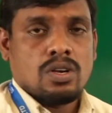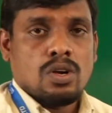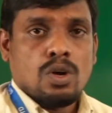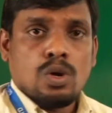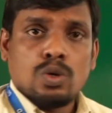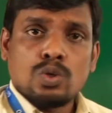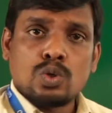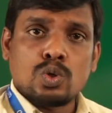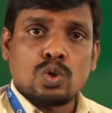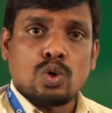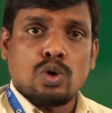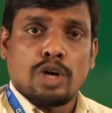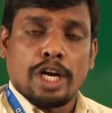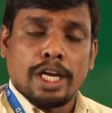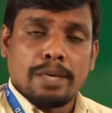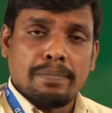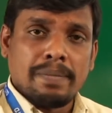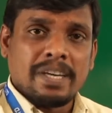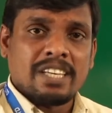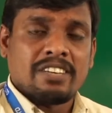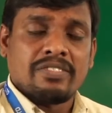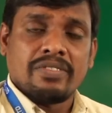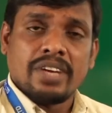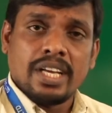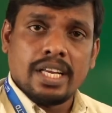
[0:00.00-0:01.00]
So, in
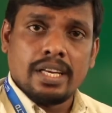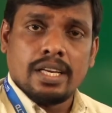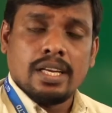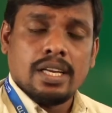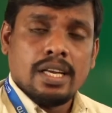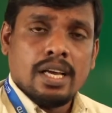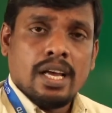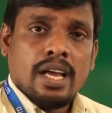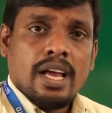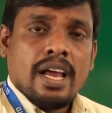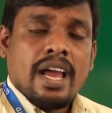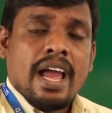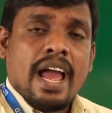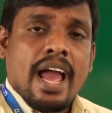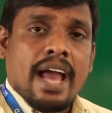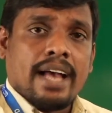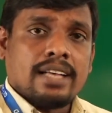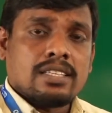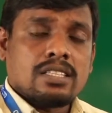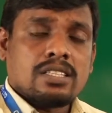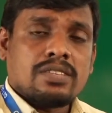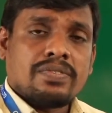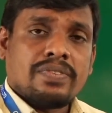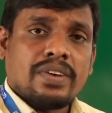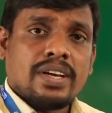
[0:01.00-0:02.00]
between
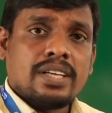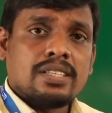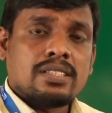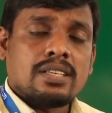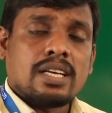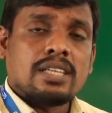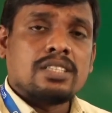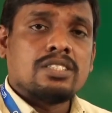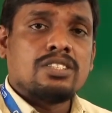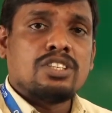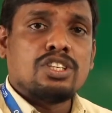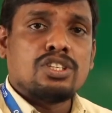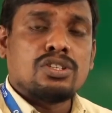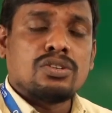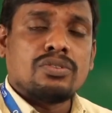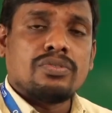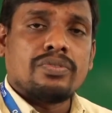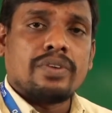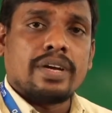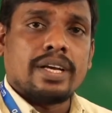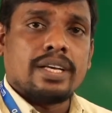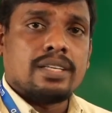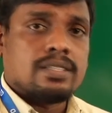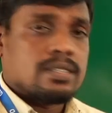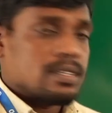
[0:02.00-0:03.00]
S phase and G2
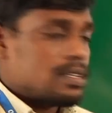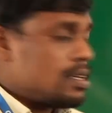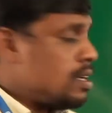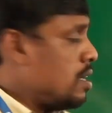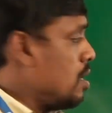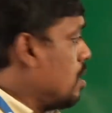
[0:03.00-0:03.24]
phase,